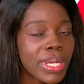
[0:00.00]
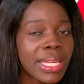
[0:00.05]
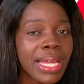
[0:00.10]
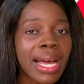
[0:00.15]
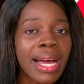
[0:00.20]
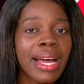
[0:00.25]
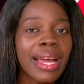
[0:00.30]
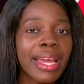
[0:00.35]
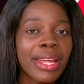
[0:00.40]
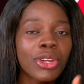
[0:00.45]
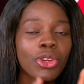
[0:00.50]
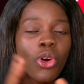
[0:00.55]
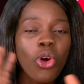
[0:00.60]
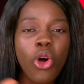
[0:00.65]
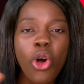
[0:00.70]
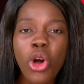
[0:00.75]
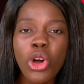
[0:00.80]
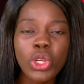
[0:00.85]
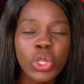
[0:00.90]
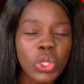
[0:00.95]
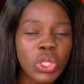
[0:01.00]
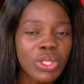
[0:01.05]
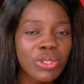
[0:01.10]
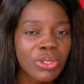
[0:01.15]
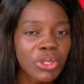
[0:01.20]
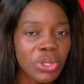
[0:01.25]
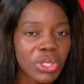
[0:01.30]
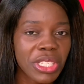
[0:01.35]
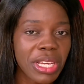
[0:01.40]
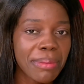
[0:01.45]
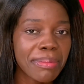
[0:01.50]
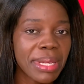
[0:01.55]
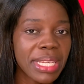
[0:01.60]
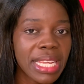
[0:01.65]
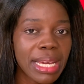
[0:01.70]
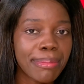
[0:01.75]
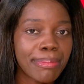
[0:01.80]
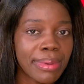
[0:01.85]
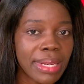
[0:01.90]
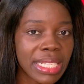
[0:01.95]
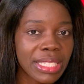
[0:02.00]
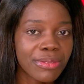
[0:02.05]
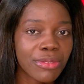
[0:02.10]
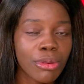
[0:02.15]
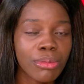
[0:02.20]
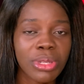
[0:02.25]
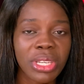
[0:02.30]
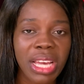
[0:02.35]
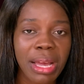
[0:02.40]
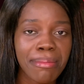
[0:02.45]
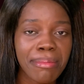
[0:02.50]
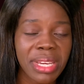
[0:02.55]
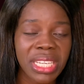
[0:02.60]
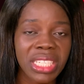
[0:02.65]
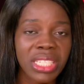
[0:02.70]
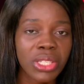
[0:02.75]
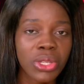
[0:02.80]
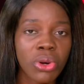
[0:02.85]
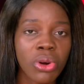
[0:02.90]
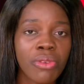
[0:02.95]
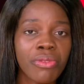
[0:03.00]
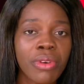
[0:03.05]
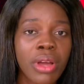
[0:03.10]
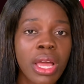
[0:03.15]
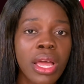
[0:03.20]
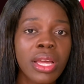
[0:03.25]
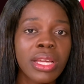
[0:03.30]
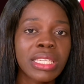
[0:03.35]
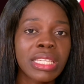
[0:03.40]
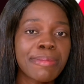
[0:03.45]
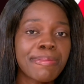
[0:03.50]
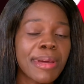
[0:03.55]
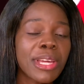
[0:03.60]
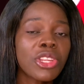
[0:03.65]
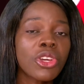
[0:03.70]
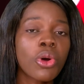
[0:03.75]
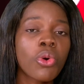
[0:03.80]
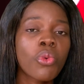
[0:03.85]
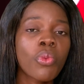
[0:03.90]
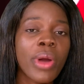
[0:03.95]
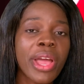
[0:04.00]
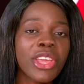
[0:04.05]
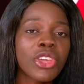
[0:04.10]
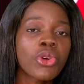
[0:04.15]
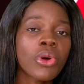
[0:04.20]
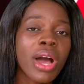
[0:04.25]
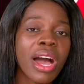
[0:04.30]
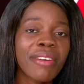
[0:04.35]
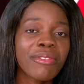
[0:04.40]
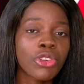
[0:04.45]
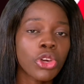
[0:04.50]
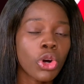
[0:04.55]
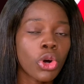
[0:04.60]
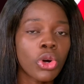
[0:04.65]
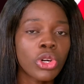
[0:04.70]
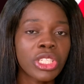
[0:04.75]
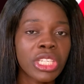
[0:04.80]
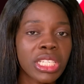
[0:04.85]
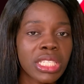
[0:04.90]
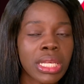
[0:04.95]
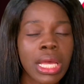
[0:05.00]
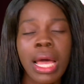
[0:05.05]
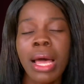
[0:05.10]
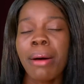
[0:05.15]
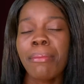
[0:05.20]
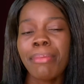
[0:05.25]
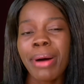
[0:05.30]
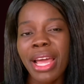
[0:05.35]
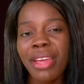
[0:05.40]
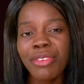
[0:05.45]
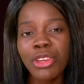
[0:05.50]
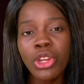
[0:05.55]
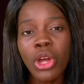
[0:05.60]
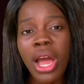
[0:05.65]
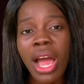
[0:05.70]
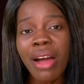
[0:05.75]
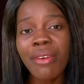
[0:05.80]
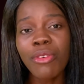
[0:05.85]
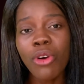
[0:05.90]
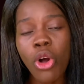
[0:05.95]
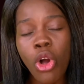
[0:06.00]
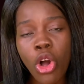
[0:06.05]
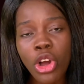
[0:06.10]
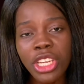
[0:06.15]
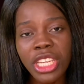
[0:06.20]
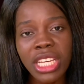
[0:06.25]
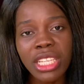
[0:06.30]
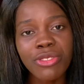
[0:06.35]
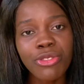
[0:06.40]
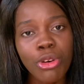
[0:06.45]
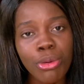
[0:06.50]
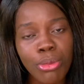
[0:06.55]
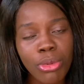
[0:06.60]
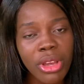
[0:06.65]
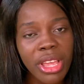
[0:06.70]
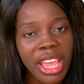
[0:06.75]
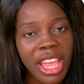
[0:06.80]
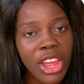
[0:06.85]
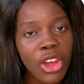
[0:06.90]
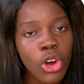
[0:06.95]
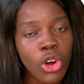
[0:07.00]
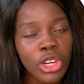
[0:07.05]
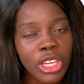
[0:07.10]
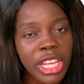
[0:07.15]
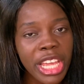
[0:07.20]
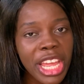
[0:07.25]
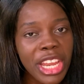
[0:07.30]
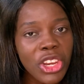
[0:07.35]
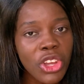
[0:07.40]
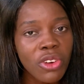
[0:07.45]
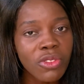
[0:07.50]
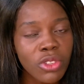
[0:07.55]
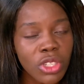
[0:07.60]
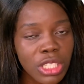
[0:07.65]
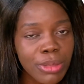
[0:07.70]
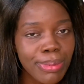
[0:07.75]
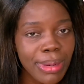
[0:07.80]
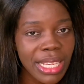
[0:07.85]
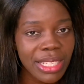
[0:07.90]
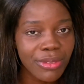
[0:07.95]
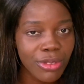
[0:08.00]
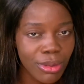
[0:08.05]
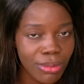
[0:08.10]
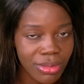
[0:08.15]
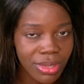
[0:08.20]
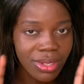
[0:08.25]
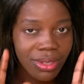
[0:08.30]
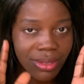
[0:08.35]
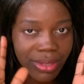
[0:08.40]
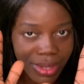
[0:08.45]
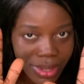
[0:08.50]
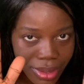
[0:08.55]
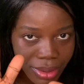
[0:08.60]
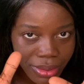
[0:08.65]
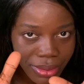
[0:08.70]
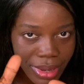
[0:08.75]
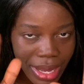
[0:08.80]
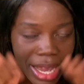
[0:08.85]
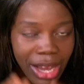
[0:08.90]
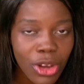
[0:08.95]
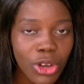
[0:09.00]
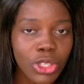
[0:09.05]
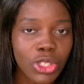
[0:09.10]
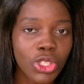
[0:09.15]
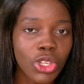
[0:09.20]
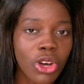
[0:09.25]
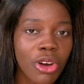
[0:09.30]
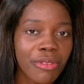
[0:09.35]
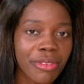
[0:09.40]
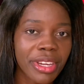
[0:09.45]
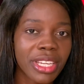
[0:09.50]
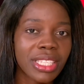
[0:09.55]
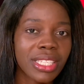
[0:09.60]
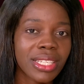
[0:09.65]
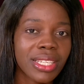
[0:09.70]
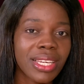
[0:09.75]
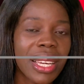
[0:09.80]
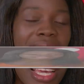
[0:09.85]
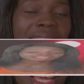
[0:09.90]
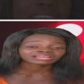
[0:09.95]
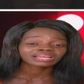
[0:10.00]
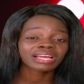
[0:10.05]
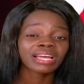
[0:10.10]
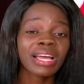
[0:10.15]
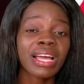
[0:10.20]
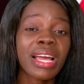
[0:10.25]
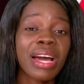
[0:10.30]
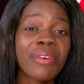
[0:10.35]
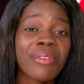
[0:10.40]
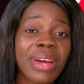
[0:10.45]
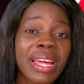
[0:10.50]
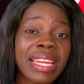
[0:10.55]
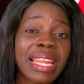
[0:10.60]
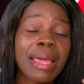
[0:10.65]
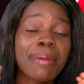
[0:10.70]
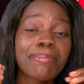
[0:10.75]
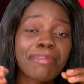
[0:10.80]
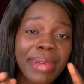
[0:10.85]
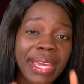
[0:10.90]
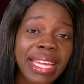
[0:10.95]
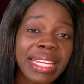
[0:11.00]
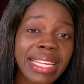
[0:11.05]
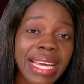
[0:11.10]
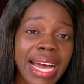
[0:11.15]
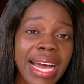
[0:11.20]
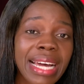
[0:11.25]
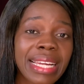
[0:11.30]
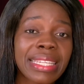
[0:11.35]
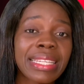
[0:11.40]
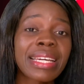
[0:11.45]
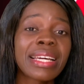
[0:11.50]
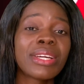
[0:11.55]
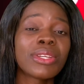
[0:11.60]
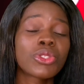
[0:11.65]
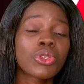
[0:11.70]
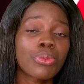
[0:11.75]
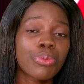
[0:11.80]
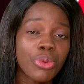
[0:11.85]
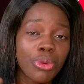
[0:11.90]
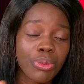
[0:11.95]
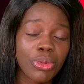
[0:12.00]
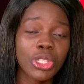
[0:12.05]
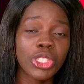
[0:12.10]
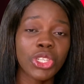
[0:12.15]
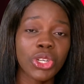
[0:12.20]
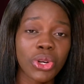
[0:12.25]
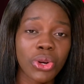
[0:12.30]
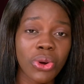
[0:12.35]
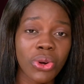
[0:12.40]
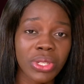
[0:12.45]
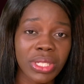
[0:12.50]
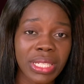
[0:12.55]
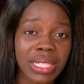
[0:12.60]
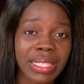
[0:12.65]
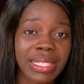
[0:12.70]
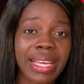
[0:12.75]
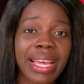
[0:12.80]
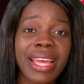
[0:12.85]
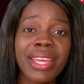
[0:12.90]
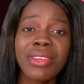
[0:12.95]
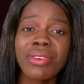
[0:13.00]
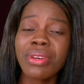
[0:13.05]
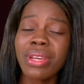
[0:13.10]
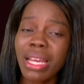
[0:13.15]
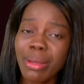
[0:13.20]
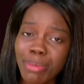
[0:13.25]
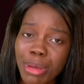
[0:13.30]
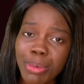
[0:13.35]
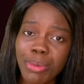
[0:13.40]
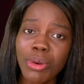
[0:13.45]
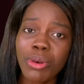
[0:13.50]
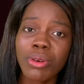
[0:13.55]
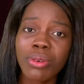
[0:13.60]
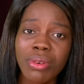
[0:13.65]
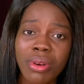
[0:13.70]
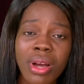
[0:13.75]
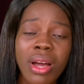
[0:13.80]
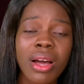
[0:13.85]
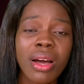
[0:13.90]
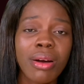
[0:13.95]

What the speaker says: Twitter, and all those social media platforms you can mention of, depending on where you have your audience. But if you don't have audience on any of those platforms, so I got you covered. You can run a paid ad to promote your courses, and you get people.